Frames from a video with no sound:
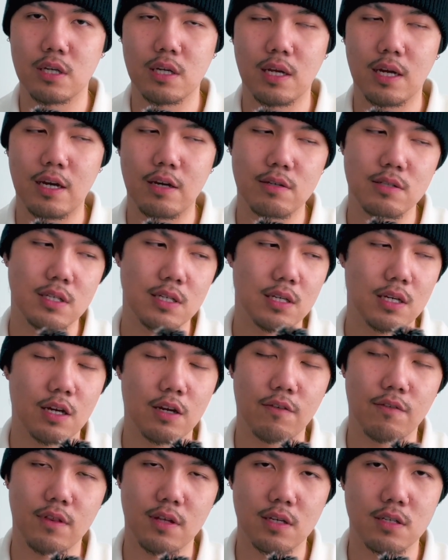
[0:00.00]
and how I take care
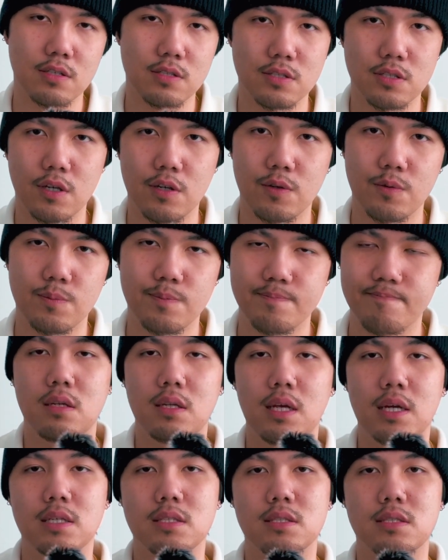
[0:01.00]
of things. So
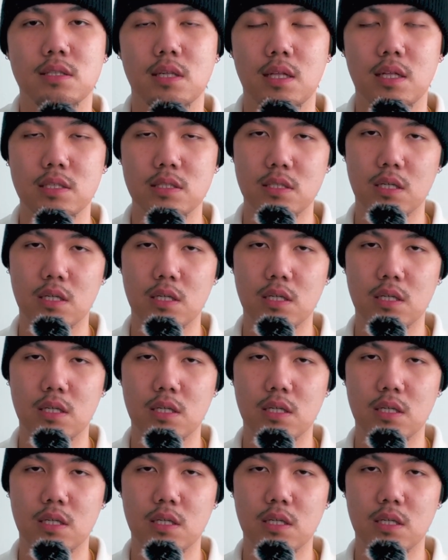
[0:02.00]
next, let's